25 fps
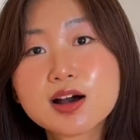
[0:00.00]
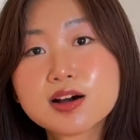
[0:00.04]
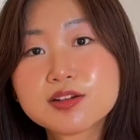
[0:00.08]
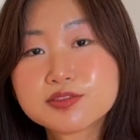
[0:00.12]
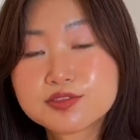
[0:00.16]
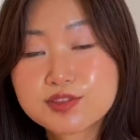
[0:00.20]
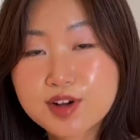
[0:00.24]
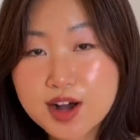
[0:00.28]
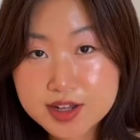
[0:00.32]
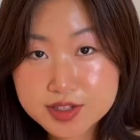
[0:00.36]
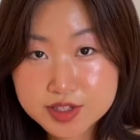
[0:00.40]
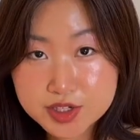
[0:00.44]

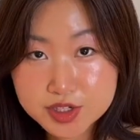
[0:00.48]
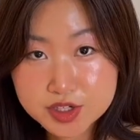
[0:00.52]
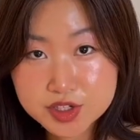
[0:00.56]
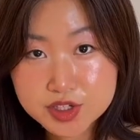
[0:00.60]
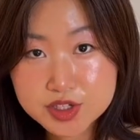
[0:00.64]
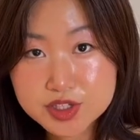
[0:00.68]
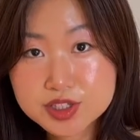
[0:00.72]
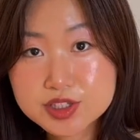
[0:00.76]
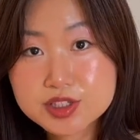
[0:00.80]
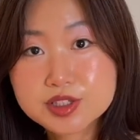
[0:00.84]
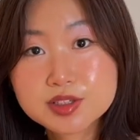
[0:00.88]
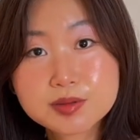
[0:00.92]

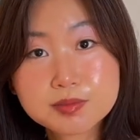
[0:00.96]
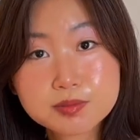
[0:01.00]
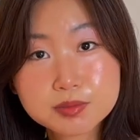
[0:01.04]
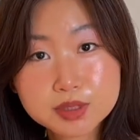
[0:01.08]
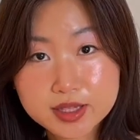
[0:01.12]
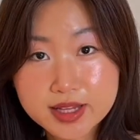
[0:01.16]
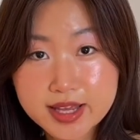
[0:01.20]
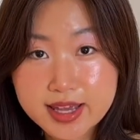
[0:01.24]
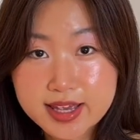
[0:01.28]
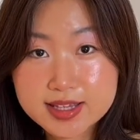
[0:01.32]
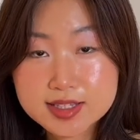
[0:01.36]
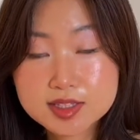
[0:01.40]
father's
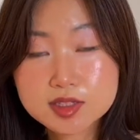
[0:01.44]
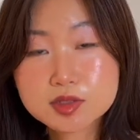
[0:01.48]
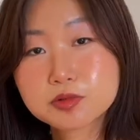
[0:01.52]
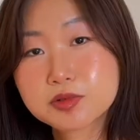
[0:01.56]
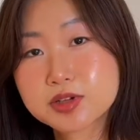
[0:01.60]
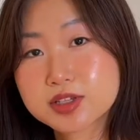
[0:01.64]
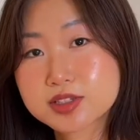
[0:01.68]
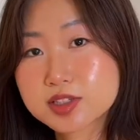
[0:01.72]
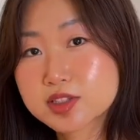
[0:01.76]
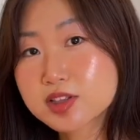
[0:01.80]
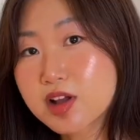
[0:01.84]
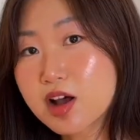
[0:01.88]
place
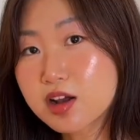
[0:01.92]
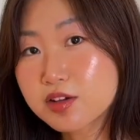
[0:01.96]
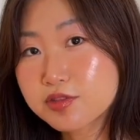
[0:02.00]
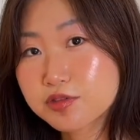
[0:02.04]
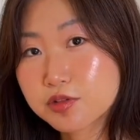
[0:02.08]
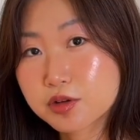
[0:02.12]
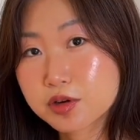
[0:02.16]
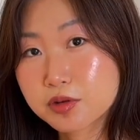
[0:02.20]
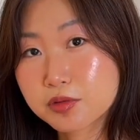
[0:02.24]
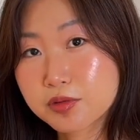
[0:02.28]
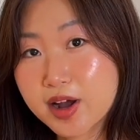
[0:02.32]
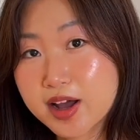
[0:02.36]
with the dog
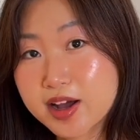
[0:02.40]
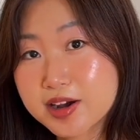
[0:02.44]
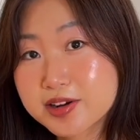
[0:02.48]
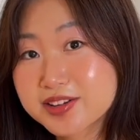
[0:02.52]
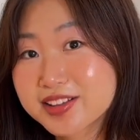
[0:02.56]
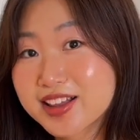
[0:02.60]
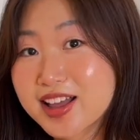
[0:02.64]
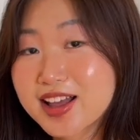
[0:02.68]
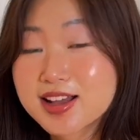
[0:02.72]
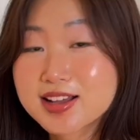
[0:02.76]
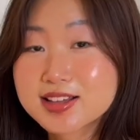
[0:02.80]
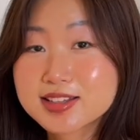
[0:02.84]
for a while.
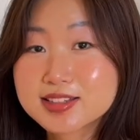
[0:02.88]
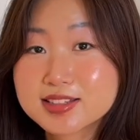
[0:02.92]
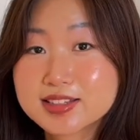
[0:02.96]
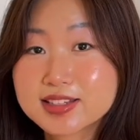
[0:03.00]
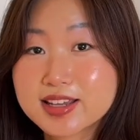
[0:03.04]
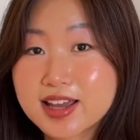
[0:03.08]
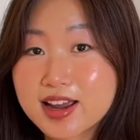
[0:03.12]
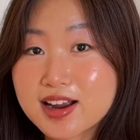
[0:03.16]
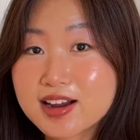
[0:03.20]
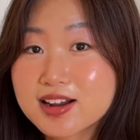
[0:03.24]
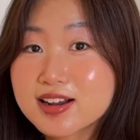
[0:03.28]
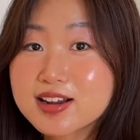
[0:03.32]

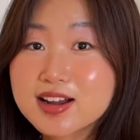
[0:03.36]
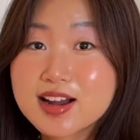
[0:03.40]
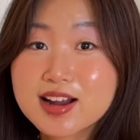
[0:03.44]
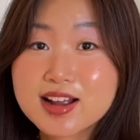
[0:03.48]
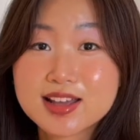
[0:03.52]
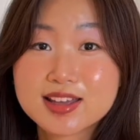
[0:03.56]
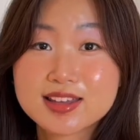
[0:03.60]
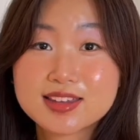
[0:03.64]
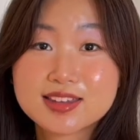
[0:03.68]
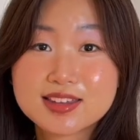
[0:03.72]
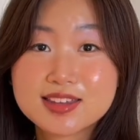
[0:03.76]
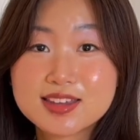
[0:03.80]
There
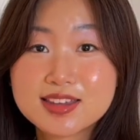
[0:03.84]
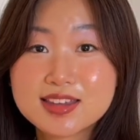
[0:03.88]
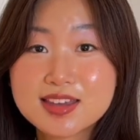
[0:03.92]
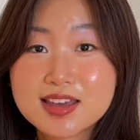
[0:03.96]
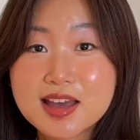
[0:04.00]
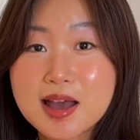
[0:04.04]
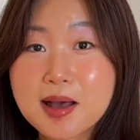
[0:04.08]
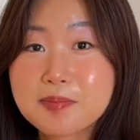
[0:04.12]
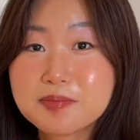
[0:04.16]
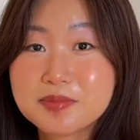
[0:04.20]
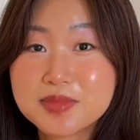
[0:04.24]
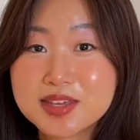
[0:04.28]
he
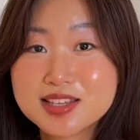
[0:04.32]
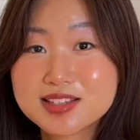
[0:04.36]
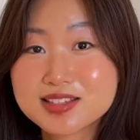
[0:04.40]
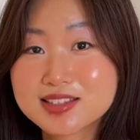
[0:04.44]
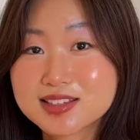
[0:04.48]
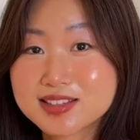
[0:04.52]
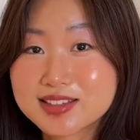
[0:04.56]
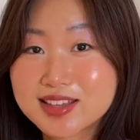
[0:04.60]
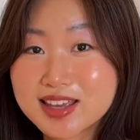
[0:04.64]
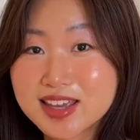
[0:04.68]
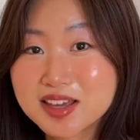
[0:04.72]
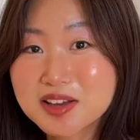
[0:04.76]
meets
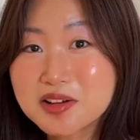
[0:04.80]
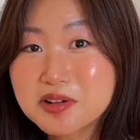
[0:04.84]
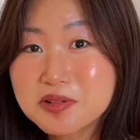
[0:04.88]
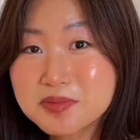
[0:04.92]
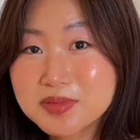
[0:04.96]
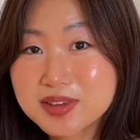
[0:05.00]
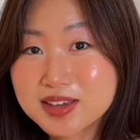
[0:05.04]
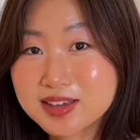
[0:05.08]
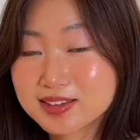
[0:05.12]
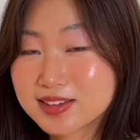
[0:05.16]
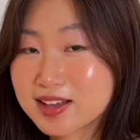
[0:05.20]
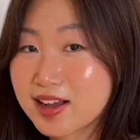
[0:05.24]

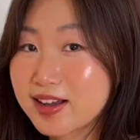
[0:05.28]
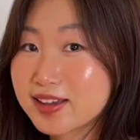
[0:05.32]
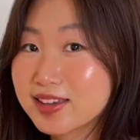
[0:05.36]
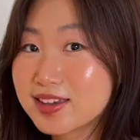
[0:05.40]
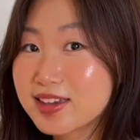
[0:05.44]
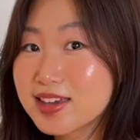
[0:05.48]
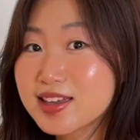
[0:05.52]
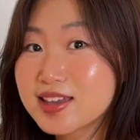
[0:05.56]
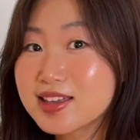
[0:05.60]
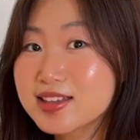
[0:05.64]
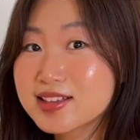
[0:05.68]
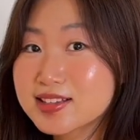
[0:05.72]
Naomi. Now
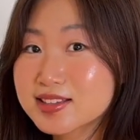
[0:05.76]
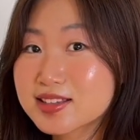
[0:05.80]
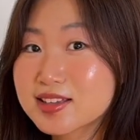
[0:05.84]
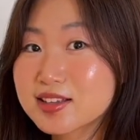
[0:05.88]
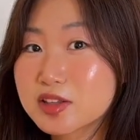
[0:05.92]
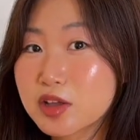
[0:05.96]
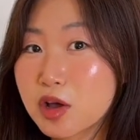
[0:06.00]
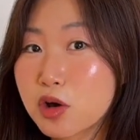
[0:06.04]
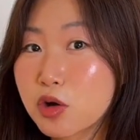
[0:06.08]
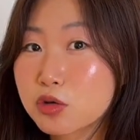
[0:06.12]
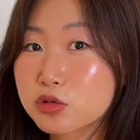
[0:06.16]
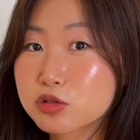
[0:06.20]
he doesn't
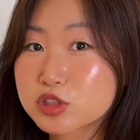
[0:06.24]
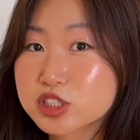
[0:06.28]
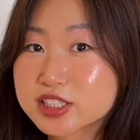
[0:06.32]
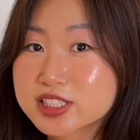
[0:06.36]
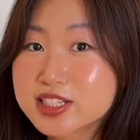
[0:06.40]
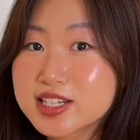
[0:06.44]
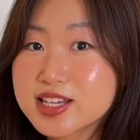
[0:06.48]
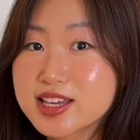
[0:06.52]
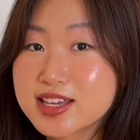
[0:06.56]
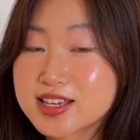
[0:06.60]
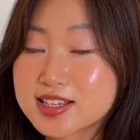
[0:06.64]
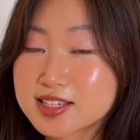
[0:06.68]
know who
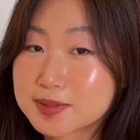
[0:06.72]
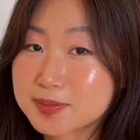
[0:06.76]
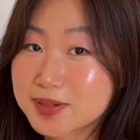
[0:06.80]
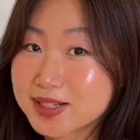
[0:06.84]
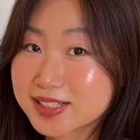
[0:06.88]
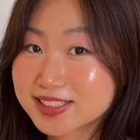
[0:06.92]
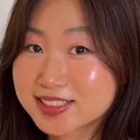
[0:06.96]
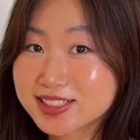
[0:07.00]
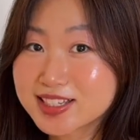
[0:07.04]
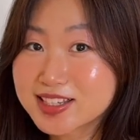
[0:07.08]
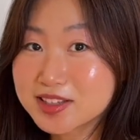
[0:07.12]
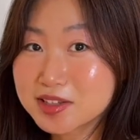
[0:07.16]
she is, but
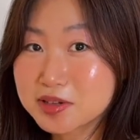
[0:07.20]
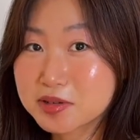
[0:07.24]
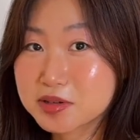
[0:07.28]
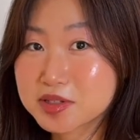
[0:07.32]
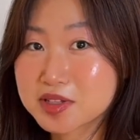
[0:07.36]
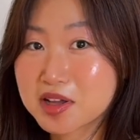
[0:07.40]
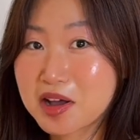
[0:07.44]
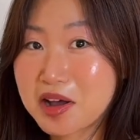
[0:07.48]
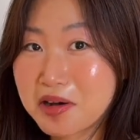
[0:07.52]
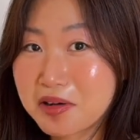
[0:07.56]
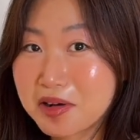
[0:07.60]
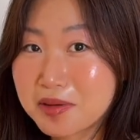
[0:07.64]
she knows
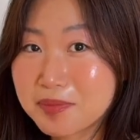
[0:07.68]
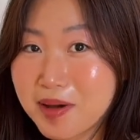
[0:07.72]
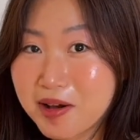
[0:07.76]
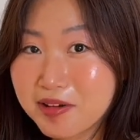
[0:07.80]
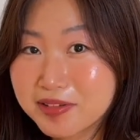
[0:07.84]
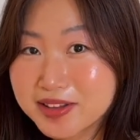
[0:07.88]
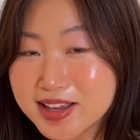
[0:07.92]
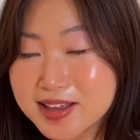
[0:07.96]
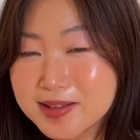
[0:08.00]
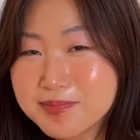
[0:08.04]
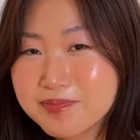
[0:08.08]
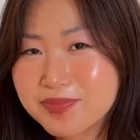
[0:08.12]
all about
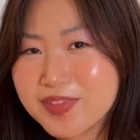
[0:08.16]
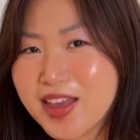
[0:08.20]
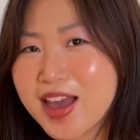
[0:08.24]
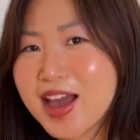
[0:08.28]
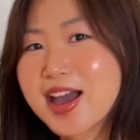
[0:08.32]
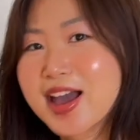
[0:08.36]
him.